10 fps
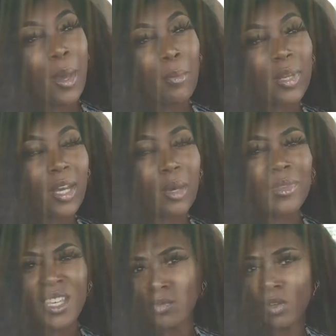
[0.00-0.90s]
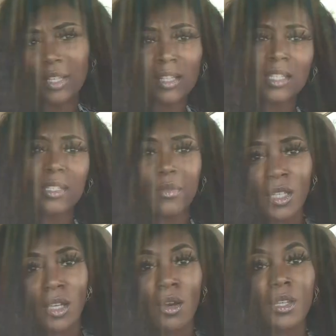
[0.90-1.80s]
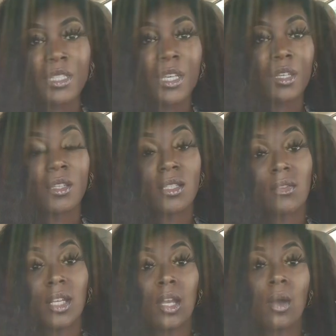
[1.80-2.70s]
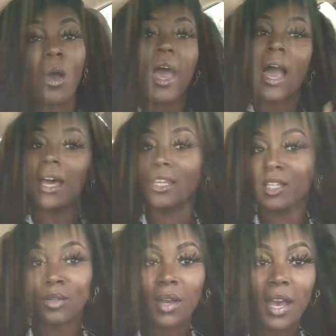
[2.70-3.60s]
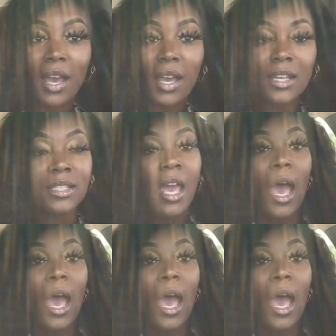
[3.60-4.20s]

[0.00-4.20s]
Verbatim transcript: But um, that's really this video. That's the end of this video. I love you guys.